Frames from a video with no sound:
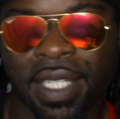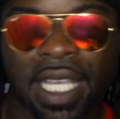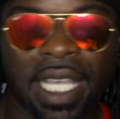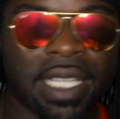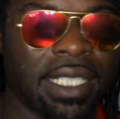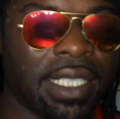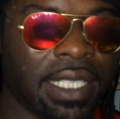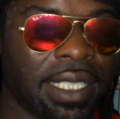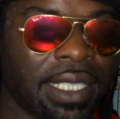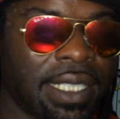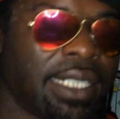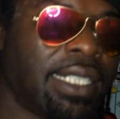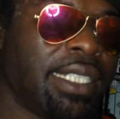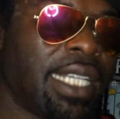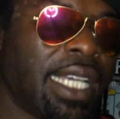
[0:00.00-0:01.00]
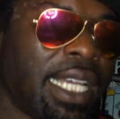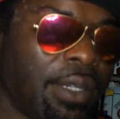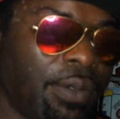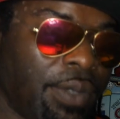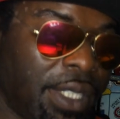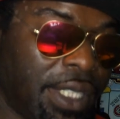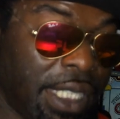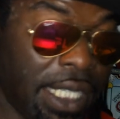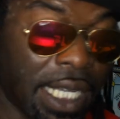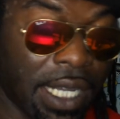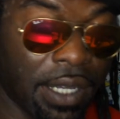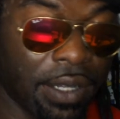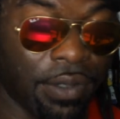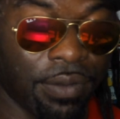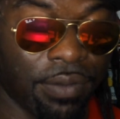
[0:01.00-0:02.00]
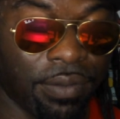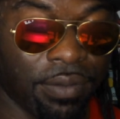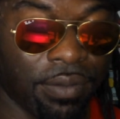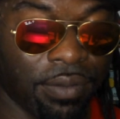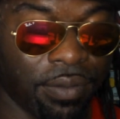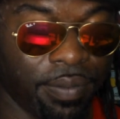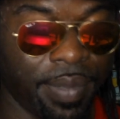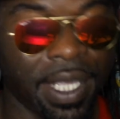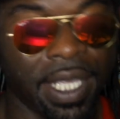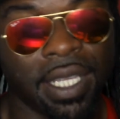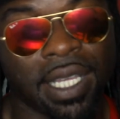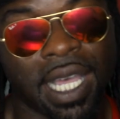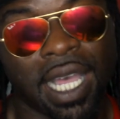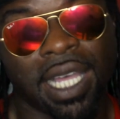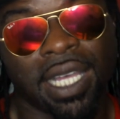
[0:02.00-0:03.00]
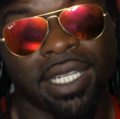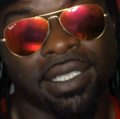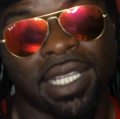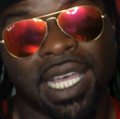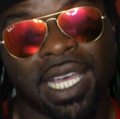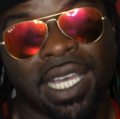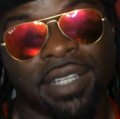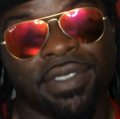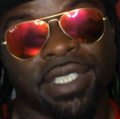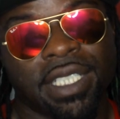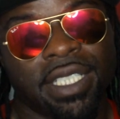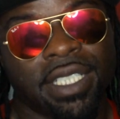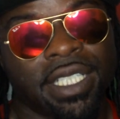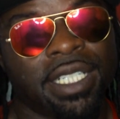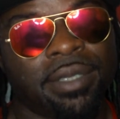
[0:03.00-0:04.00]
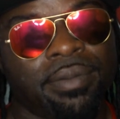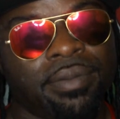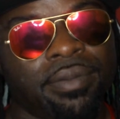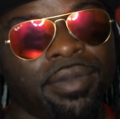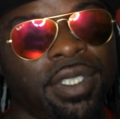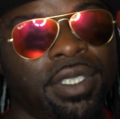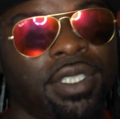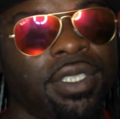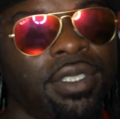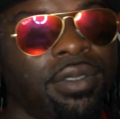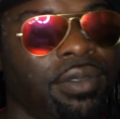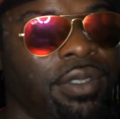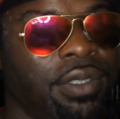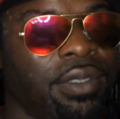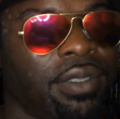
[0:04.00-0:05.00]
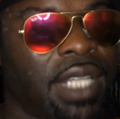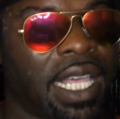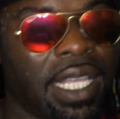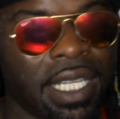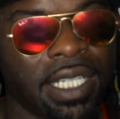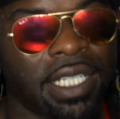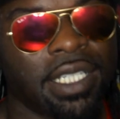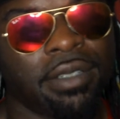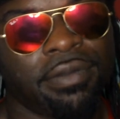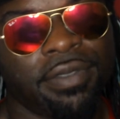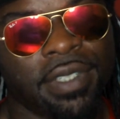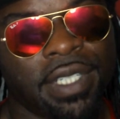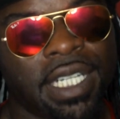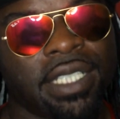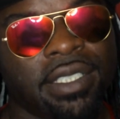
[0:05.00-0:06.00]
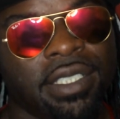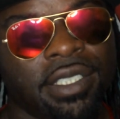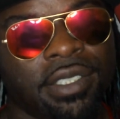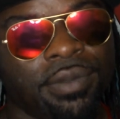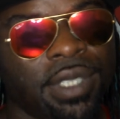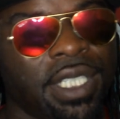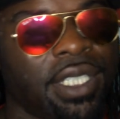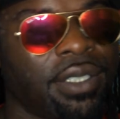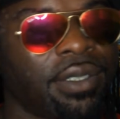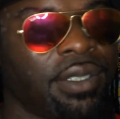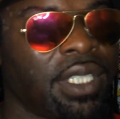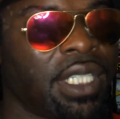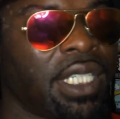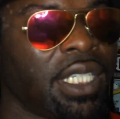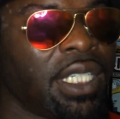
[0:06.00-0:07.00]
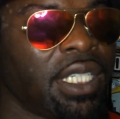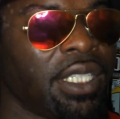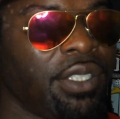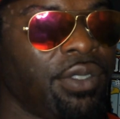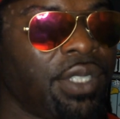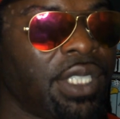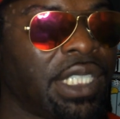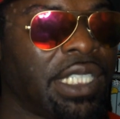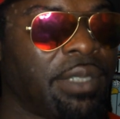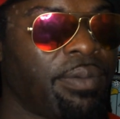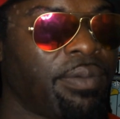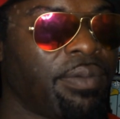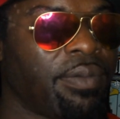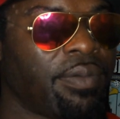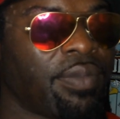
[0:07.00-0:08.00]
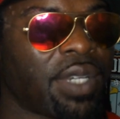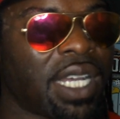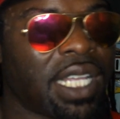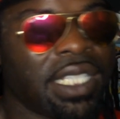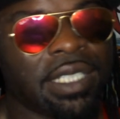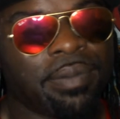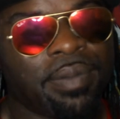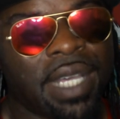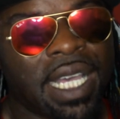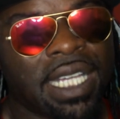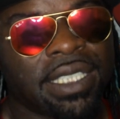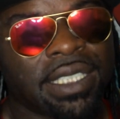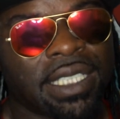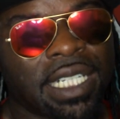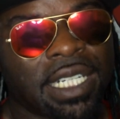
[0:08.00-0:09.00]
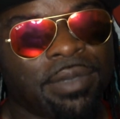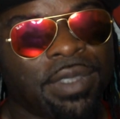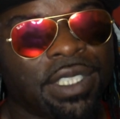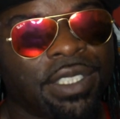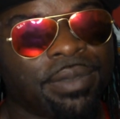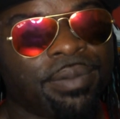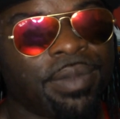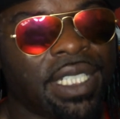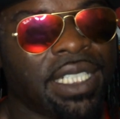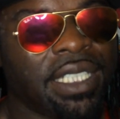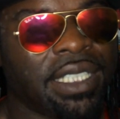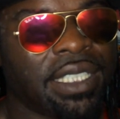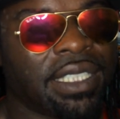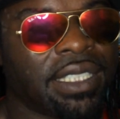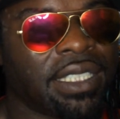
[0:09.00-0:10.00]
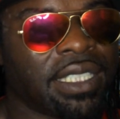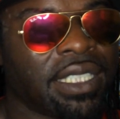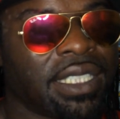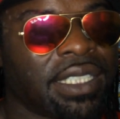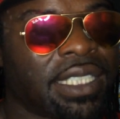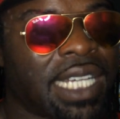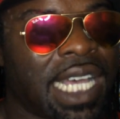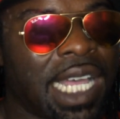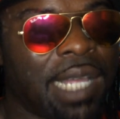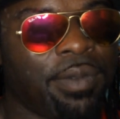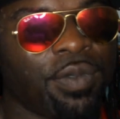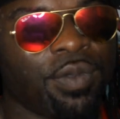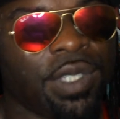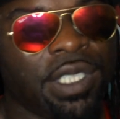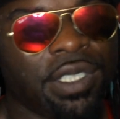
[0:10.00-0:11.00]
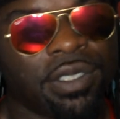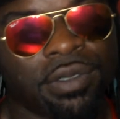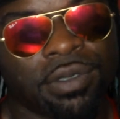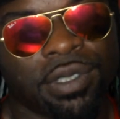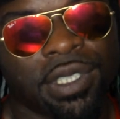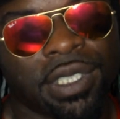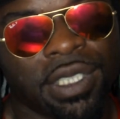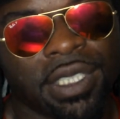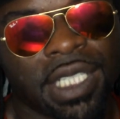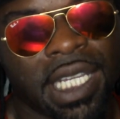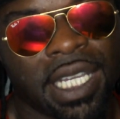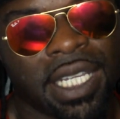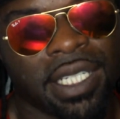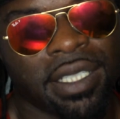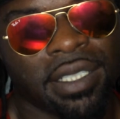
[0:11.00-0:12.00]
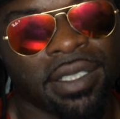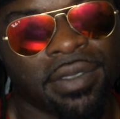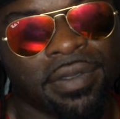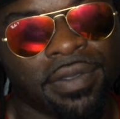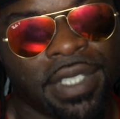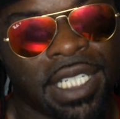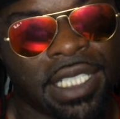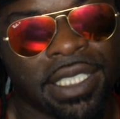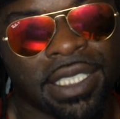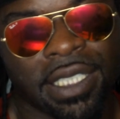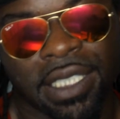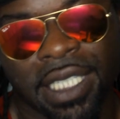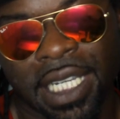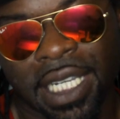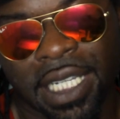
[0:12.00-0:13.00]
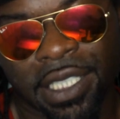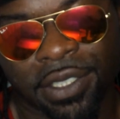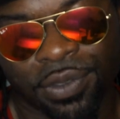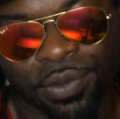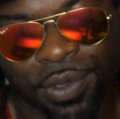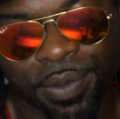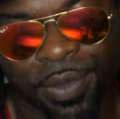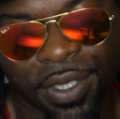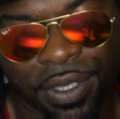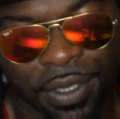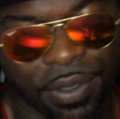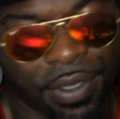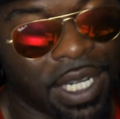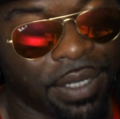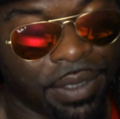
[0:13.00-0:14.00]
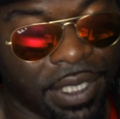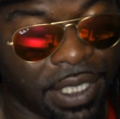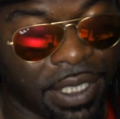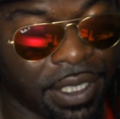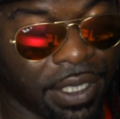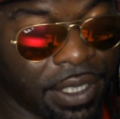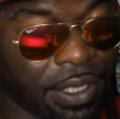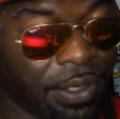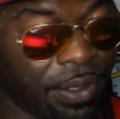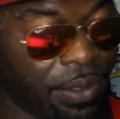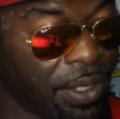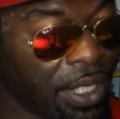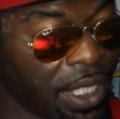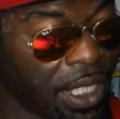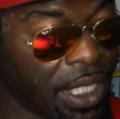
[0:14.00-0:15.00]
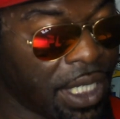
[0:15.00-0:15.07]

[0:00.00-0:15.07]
at the end of the day, we see how he lives end up, you know, they end up finessed as well. You couldn't probably imagine how much money and time and resources that Finesse gave this woman throughout this little